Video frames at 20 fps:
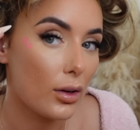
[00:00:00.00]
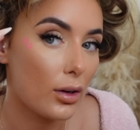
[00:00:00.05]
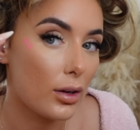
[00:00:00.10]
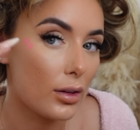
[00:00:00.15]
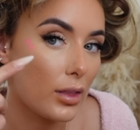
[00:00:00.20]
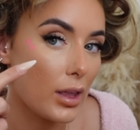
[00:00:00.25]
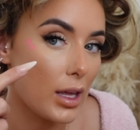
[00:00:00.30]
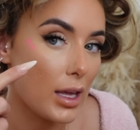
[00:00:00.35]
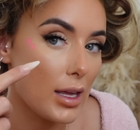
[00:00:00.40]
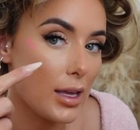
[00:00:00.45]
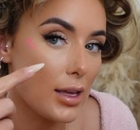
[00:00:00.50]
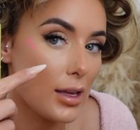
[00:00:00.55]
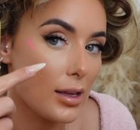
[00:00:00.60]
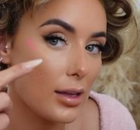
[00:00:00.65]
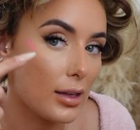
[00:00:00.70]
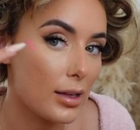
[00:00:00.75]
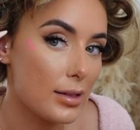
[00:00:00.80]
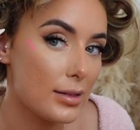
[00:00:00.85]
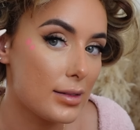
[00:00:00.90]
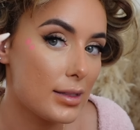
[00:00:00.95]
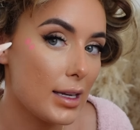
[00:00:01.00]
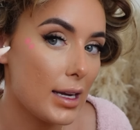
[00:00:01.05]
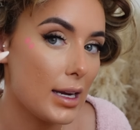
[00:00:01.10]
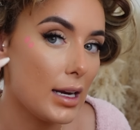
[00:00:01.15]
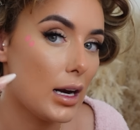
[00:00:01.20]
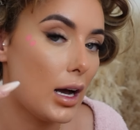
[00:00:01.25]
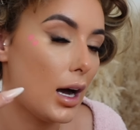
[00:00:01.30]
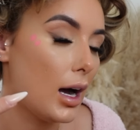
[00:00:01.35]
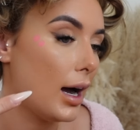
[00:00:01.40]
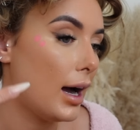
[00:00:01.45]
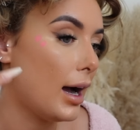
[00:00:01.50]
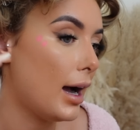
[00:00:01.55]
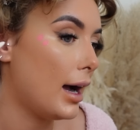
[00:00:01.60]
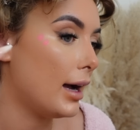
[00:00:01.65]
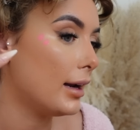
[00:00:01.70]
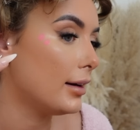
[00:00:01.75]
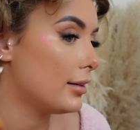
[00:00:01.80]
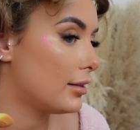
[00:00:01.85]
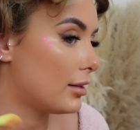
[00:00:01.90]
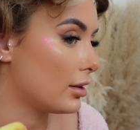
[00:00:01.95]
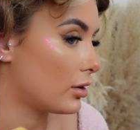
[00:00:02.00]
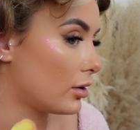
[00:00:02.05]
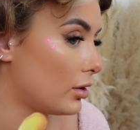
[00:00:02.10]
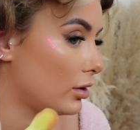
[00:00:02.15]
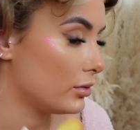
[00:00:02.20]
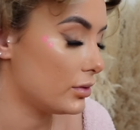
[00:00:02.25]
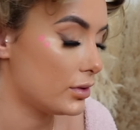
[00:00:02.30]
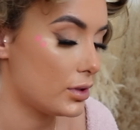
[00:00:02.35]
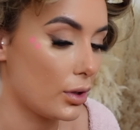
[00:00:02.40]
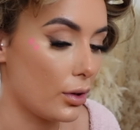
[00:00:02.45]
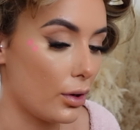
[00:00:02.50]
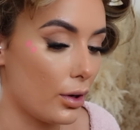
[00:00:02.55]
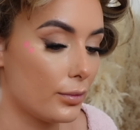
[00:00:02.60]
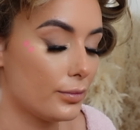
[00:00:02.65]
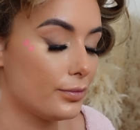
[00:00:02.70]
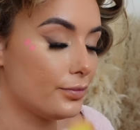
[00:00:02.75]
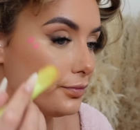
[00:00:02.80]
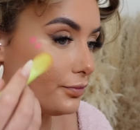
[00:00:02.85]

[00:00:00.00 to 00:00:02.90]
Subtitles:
the concealer and the contour.